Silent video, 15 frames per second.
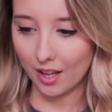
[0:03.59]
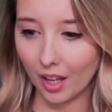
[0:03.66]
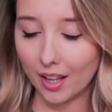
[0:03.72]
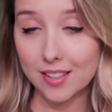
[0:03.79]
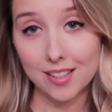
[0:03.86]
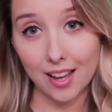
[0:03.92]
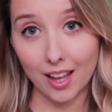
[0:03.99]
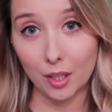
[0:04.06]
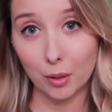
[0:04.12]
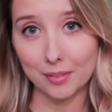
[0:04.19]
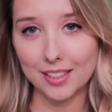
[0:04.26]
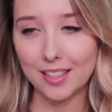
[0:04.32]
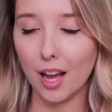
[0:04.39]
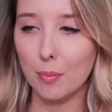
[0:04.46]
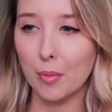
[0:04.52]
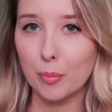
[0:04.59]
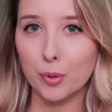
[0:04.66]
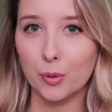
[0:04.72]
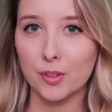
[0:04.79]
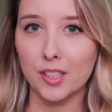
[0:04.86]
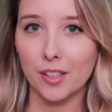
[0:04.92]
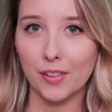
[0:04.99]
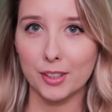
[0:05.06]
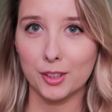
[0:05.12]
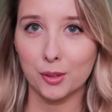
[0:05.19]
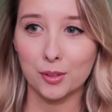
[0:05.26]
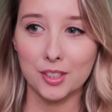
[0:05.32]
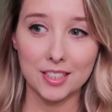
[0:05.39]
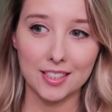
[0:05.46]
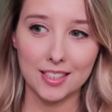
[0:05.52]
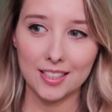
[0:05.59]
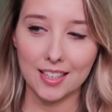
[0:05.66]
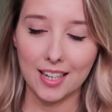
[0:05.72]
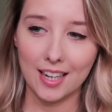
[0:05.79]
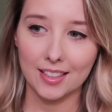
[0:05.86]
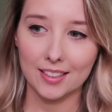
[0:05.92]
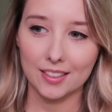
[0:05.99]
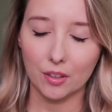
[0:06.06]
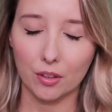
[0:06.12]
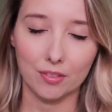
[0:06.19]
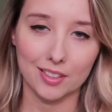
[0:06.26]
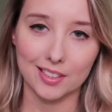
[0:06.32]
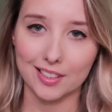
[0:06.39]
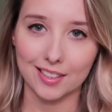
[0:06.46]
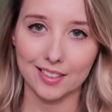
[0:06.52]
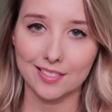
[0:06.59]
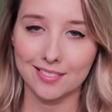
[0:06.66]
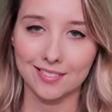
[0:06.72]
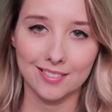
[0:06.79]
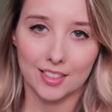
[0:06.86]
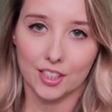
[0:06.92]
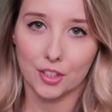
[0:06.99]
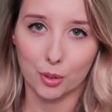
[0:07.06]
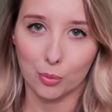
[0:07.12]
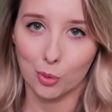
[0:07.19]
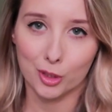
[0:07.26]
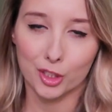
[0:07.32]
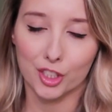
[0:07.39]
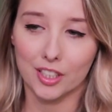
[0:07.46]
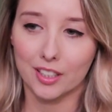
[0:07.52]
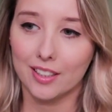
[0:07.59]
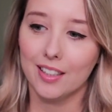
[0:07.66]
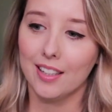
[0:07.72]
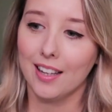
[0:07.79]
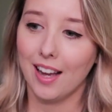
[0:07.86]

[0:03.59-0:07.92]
It's Halloween. I'm uploading a video today, and obviously because you're watching it,